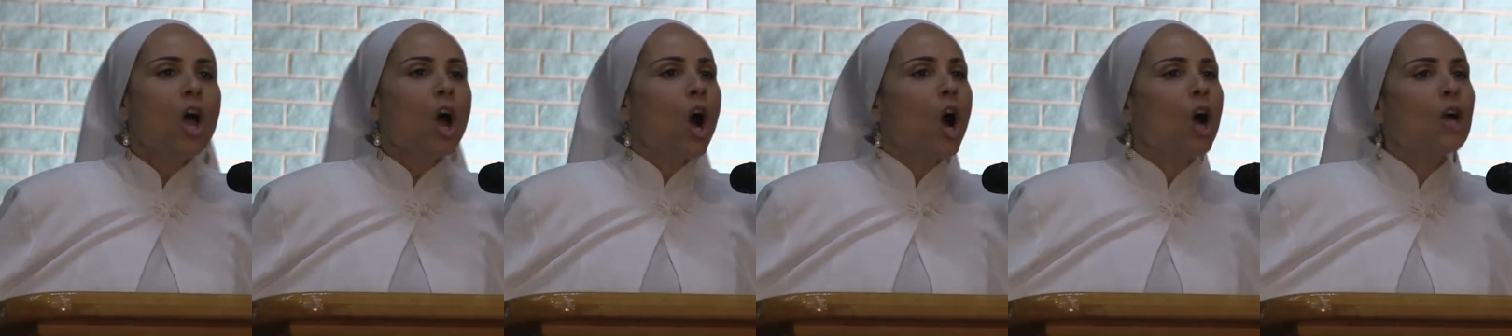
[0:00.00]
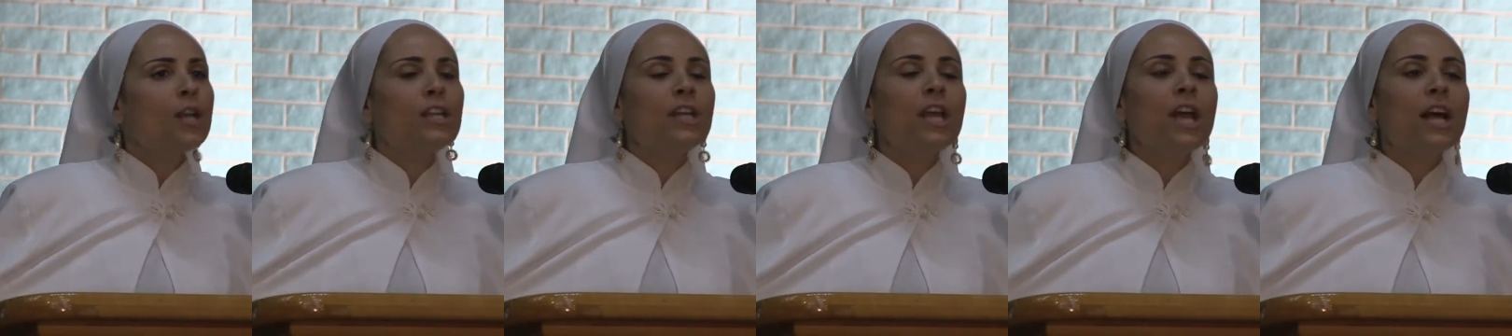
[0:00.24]

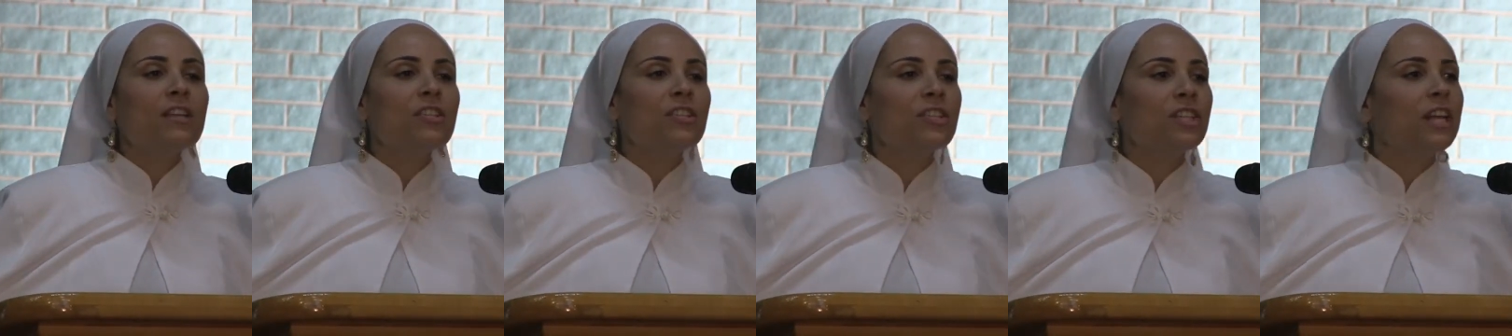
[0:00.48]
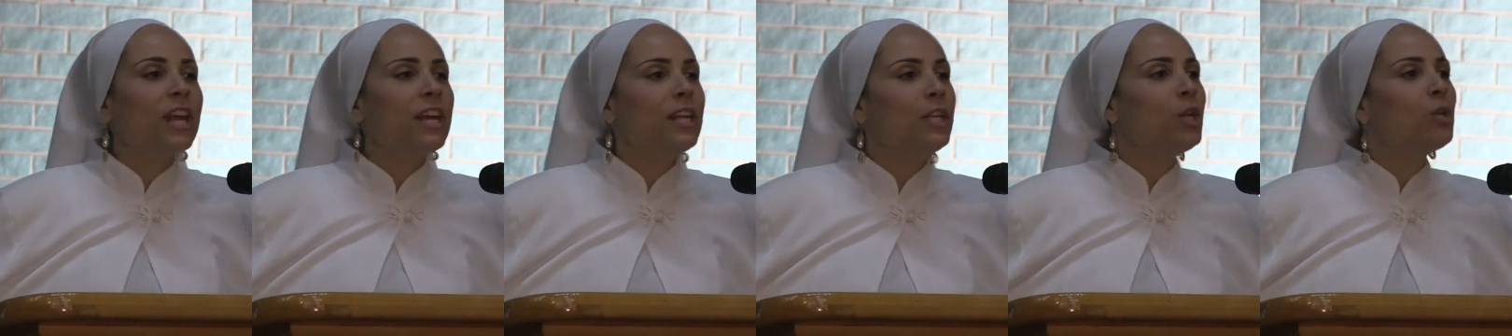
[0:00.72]
On
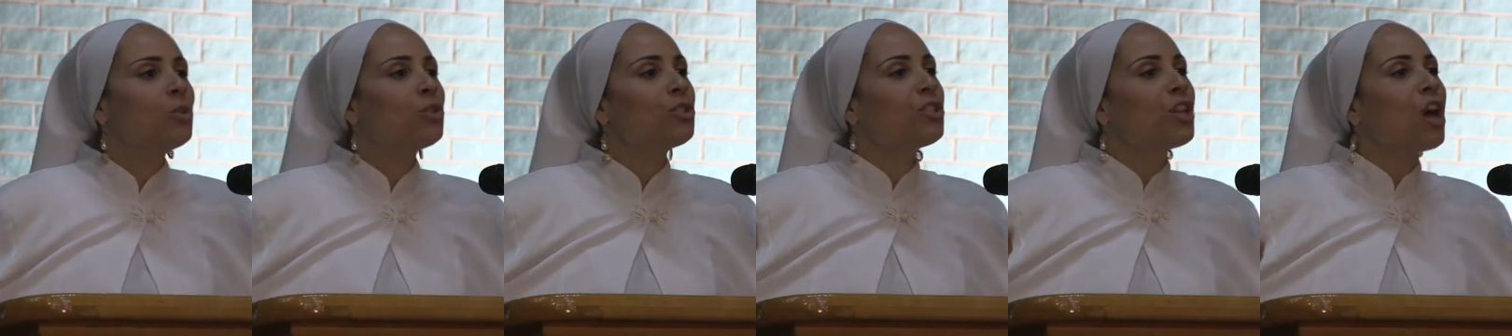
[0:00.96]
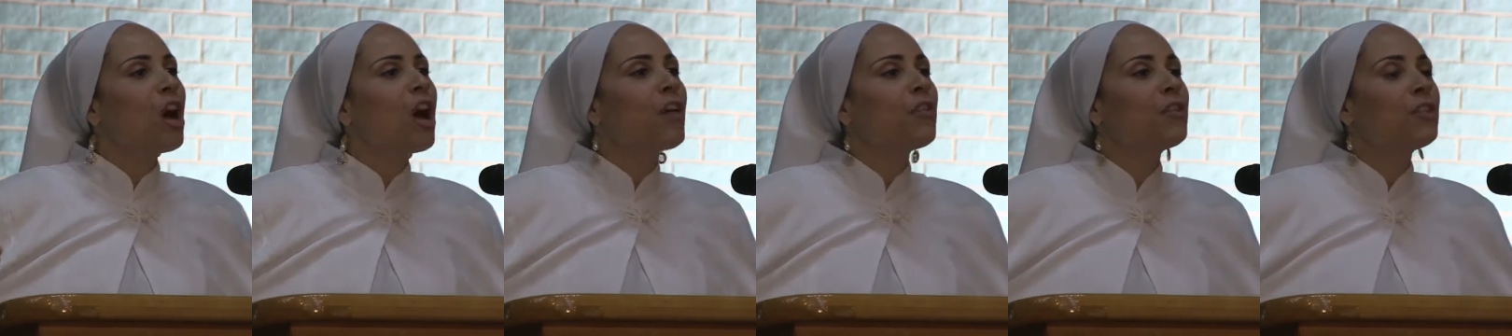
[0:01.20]
yesterday, you
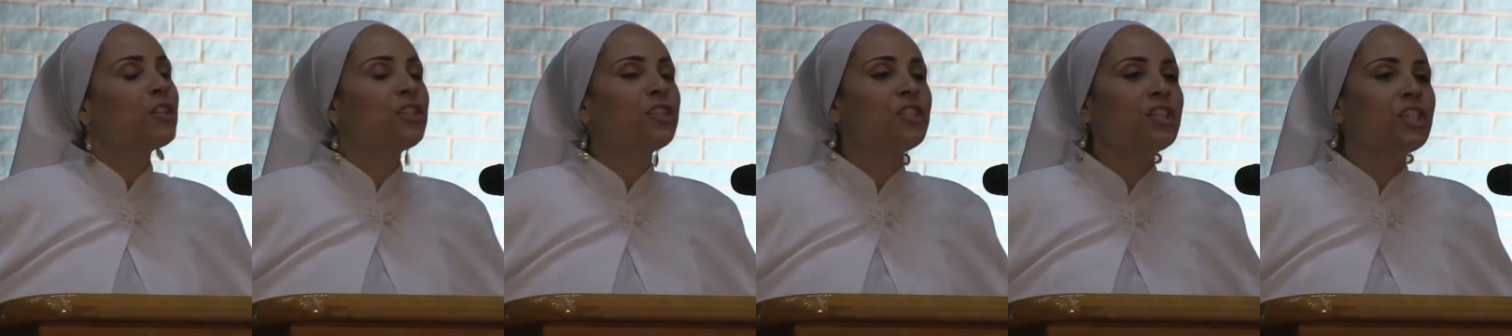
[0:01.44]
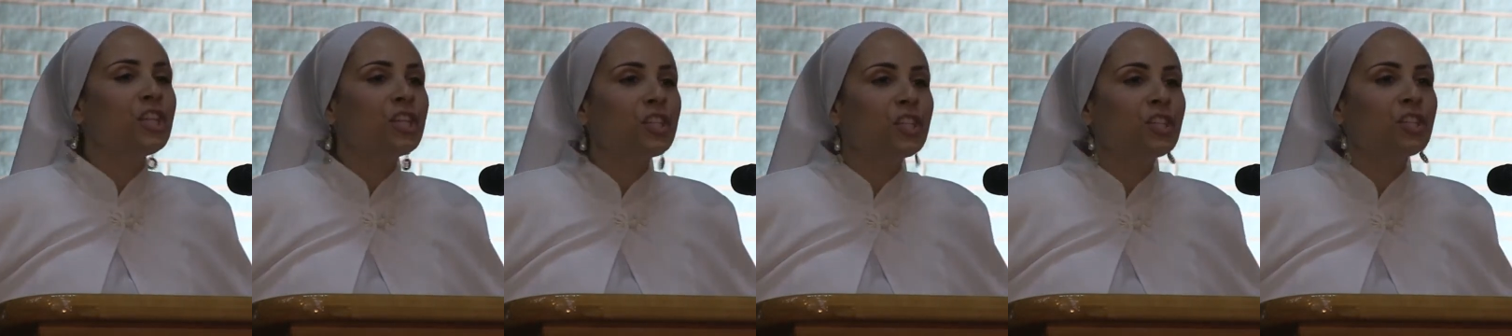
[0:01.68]
saw the
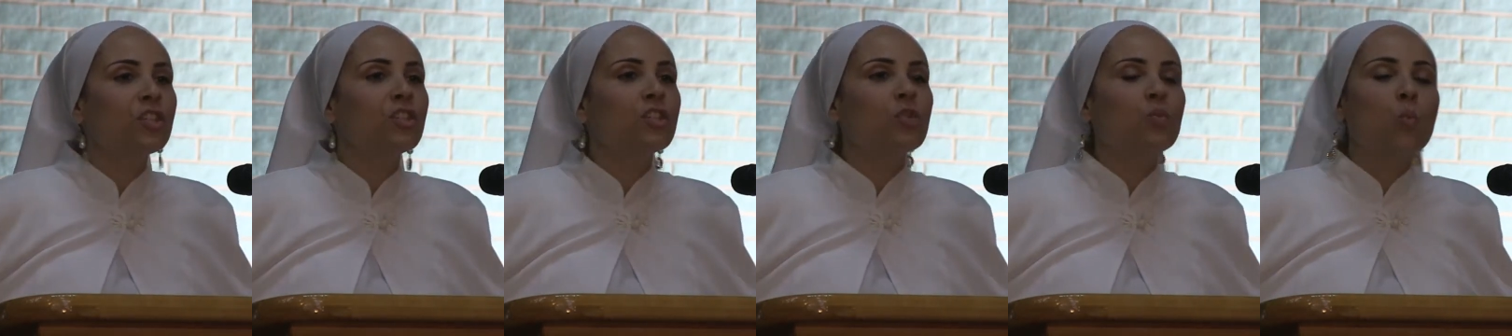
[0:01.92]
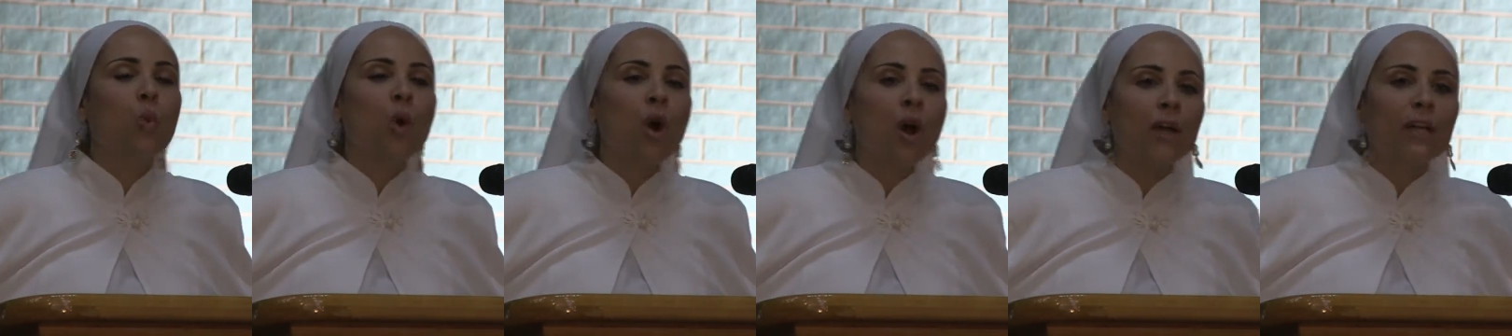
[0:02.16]

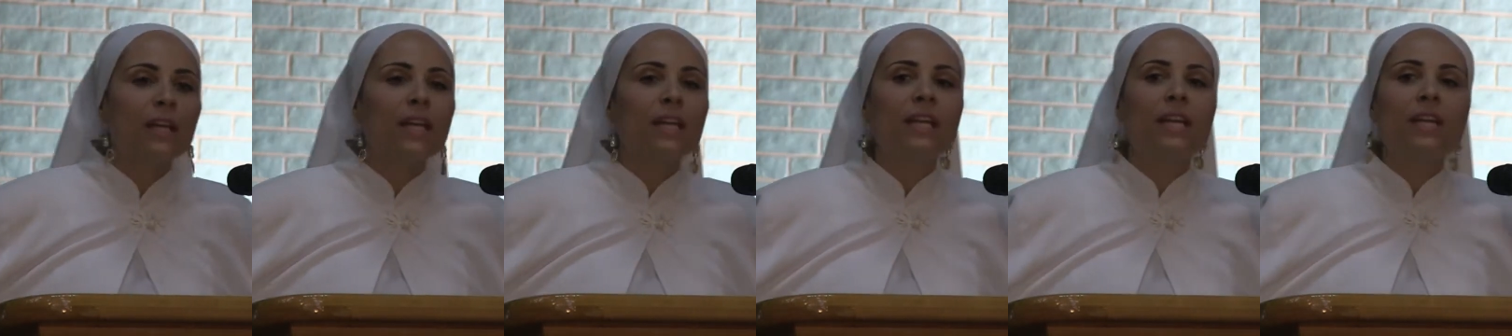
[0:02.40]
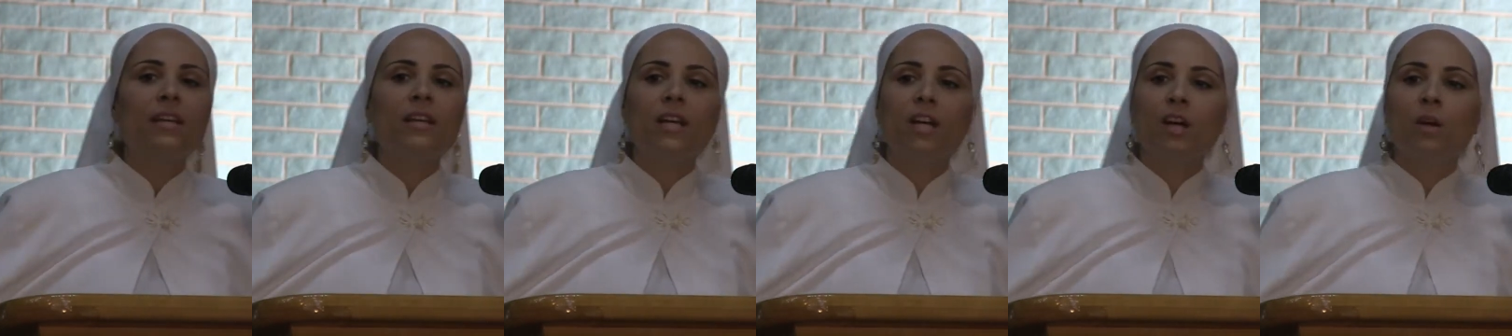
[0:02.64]
sisters working
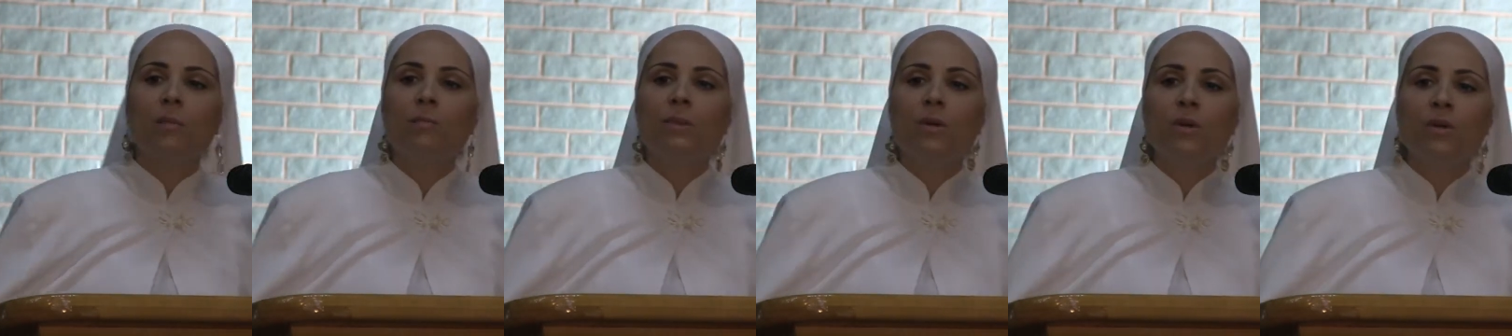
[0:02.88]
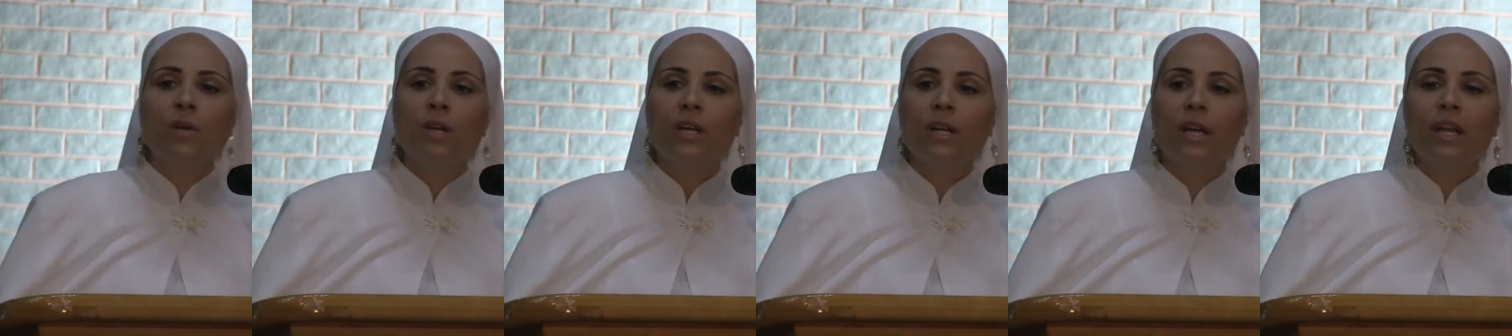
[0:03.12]
in the
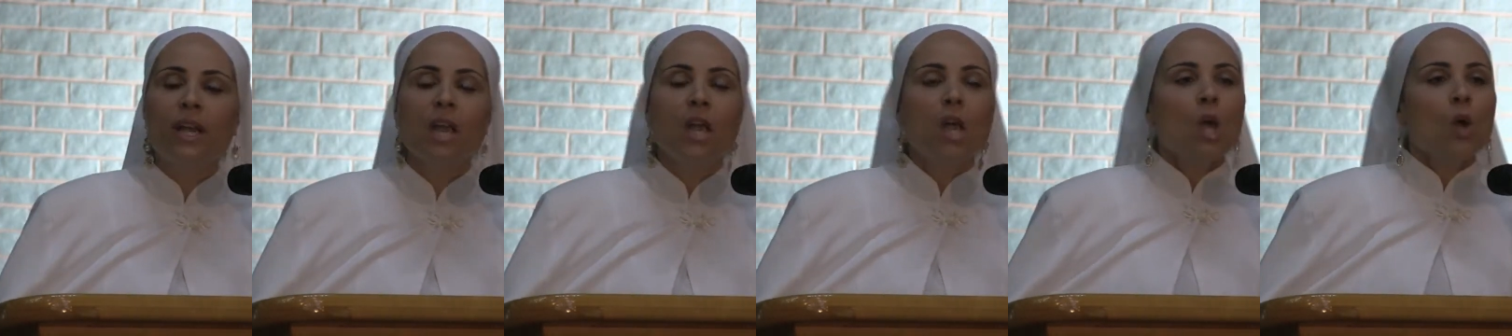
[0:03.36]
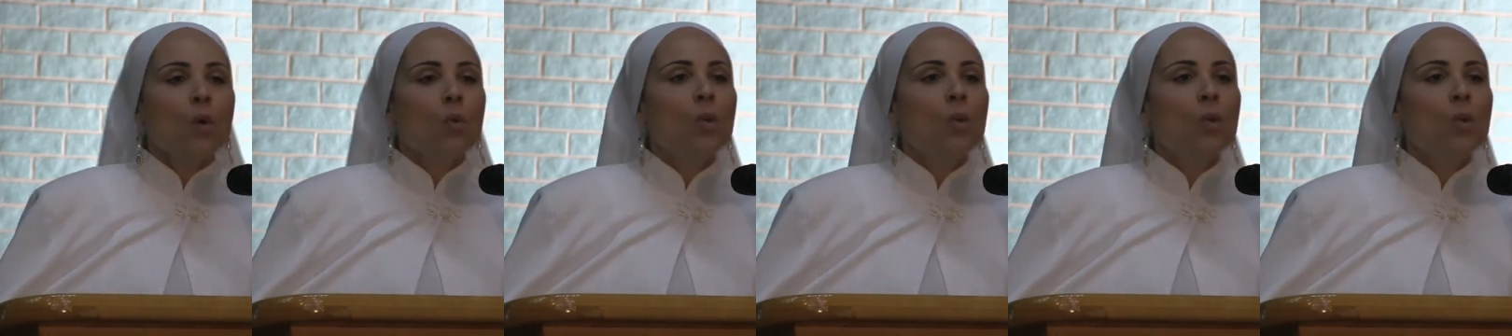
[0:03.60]
community.